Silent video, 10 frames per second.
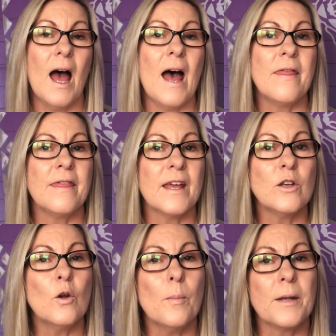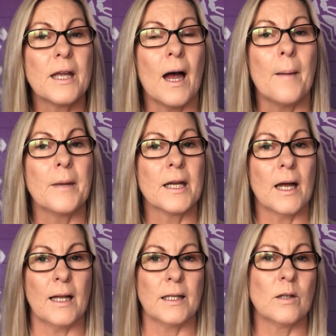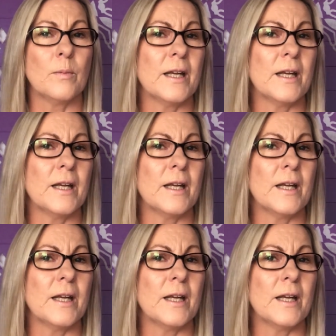and then you're becoming a little